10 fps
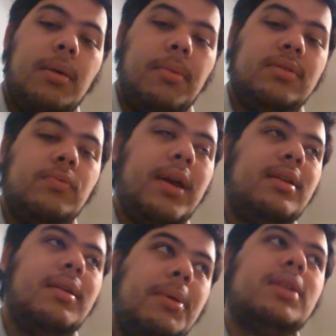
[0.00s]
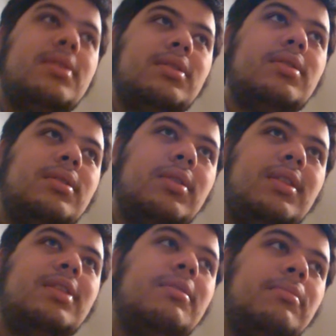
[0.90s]
But when but
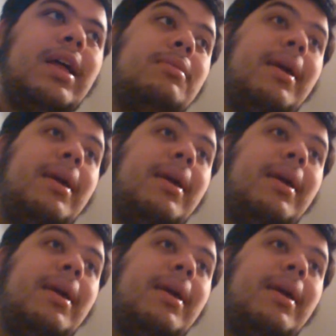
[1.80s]
that